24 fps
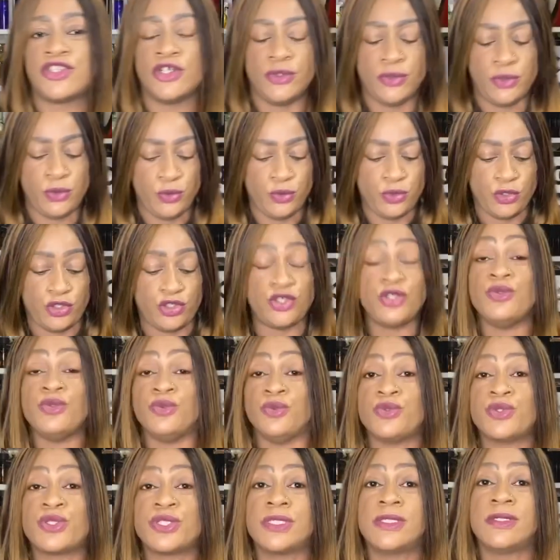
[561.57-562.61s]
show you the
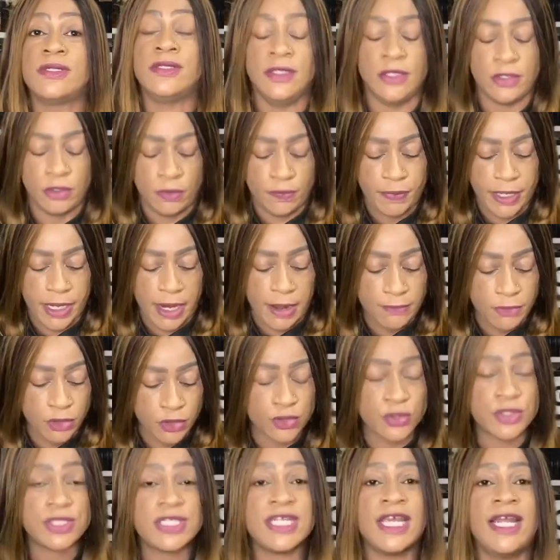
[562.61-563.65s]
shoes, you know, but I'm
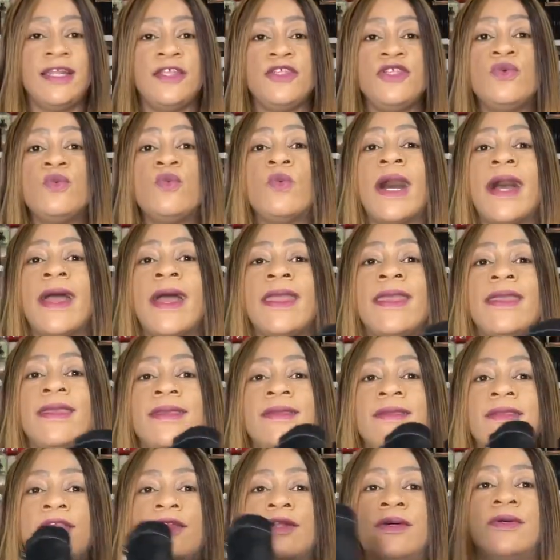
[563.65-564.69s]
also telling you why,
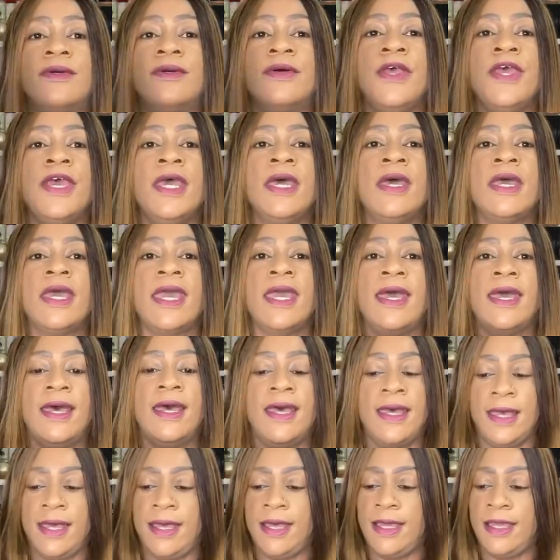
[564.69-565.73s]
you know, uh,
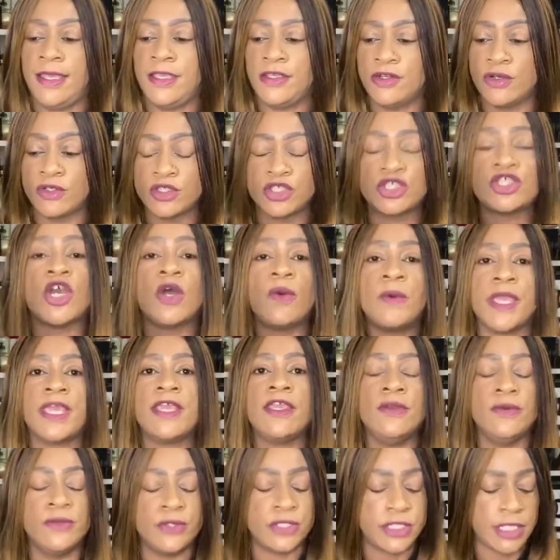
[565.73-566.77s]
uh, you know,
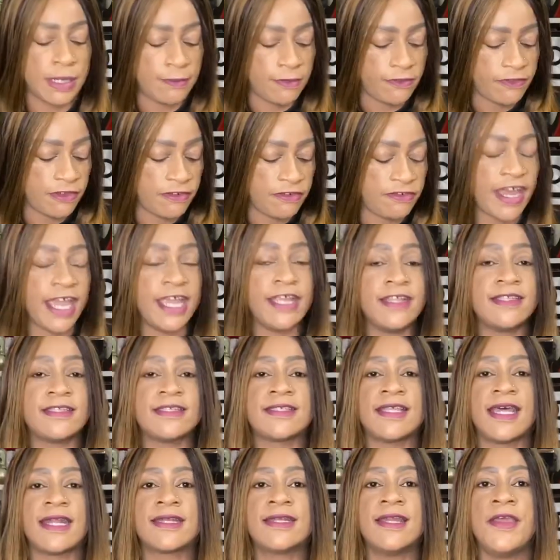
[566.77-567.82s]
showing you some of the
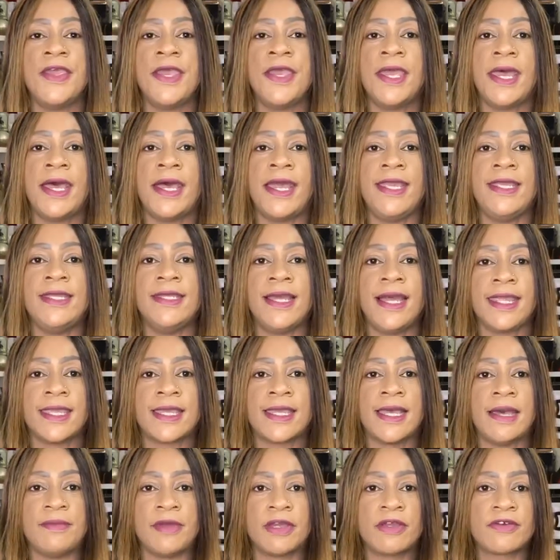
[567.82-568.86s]
finds that I, I
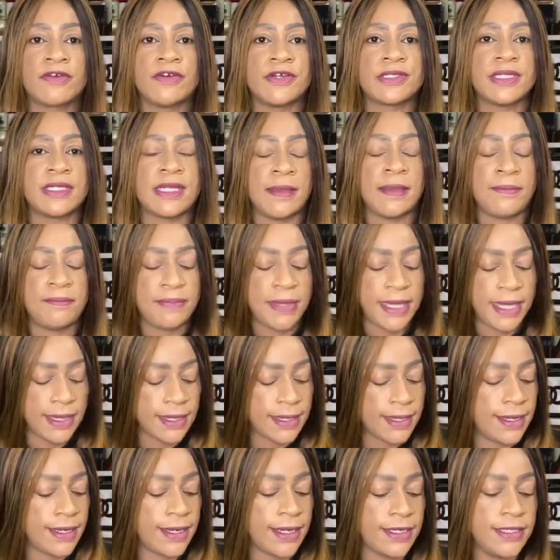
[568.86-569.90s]
come across and I
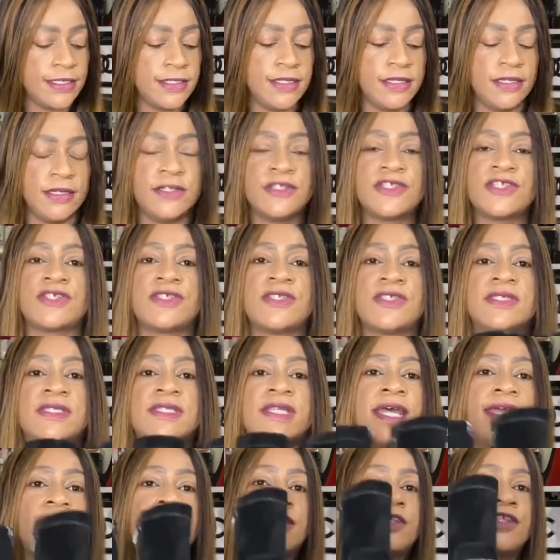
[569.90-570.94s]
pick and I, you know, just
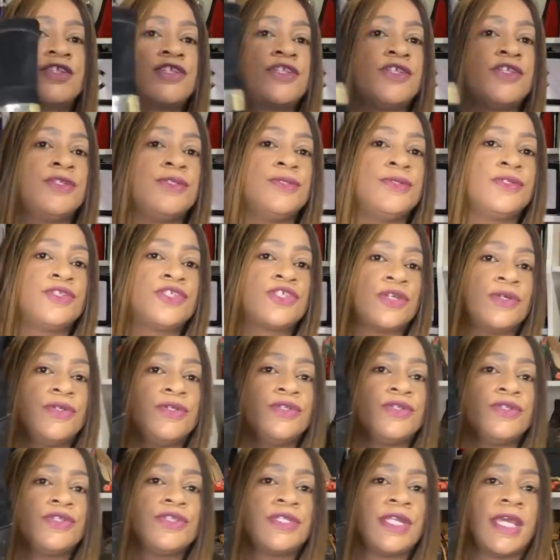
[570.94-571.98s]
decided to show
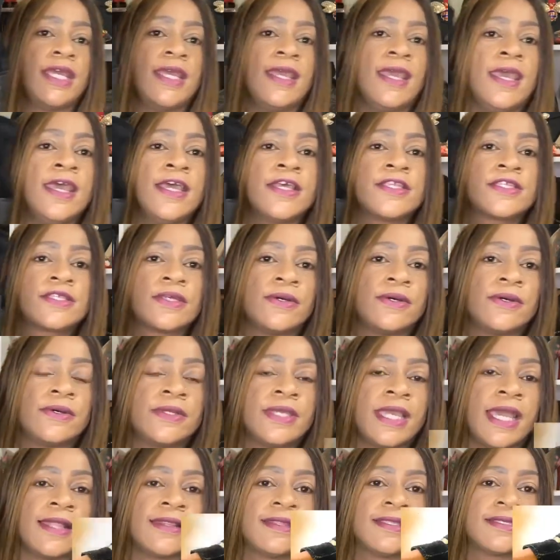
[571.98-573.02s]
you today. So
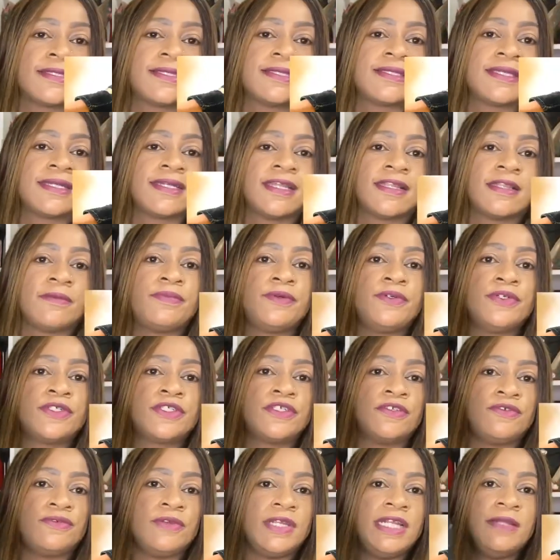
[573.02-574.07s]
yeah, this is another
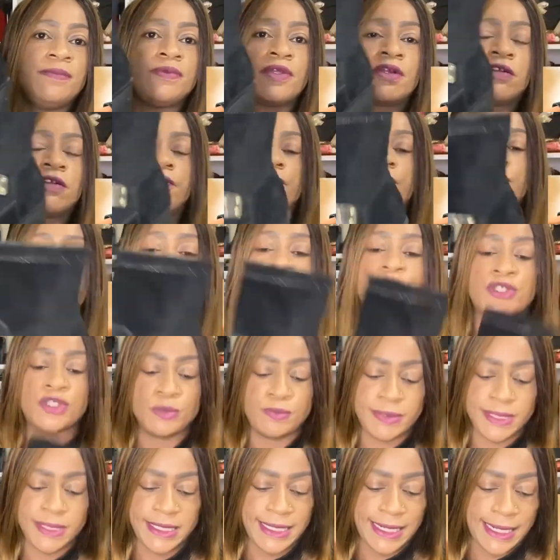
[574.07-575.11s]
boot, really beautiful,
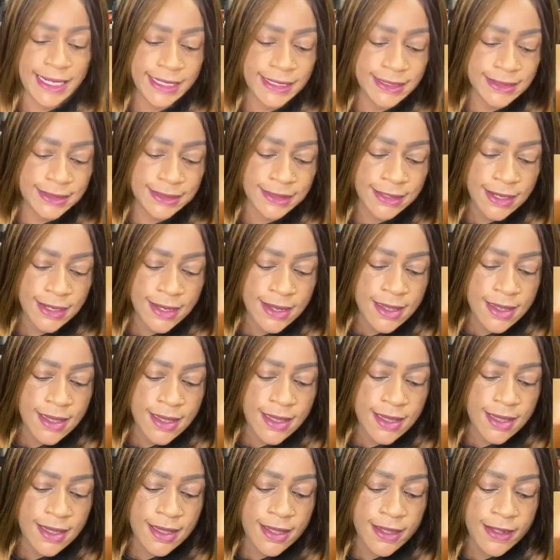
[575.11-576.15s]
super light,
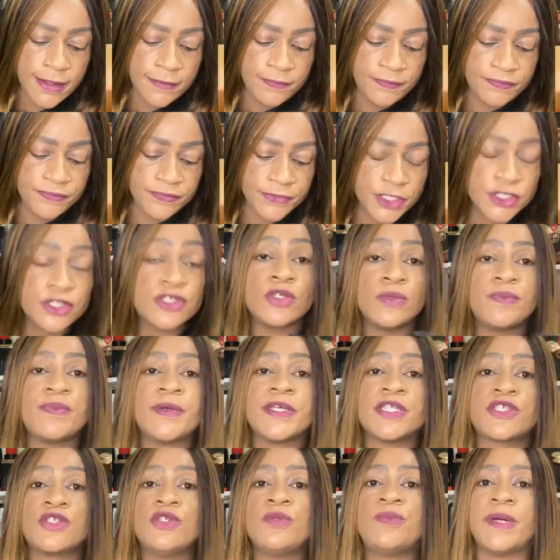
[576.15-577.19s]
um,
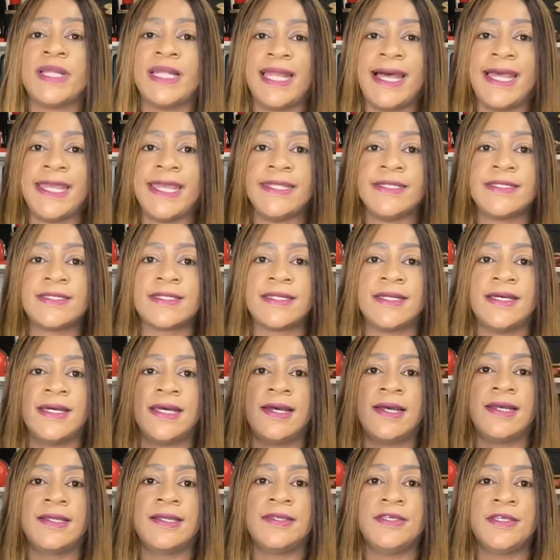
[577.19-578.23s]
super, super light.
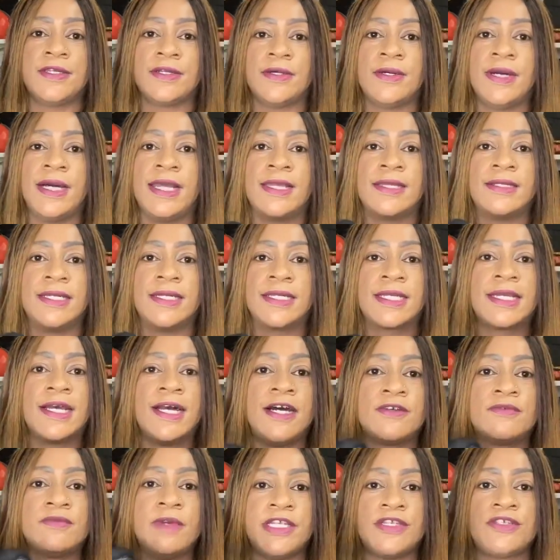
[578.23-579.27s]
Uh, you know, I, I
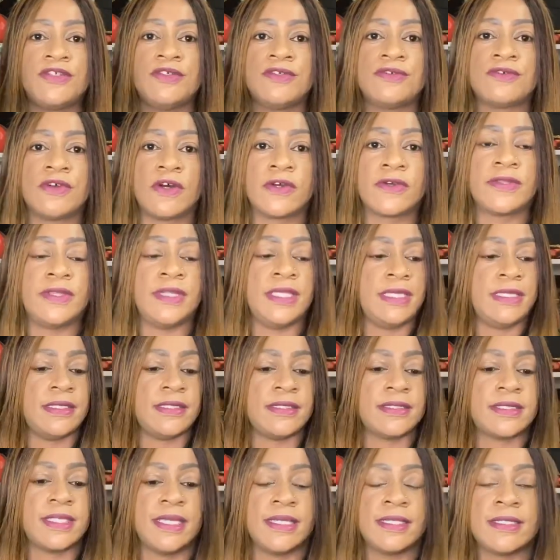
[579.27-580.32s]
can't wait to rock
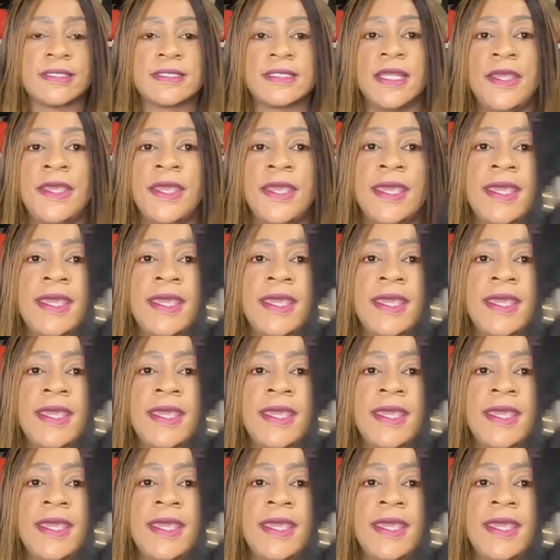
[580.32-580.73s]
these and,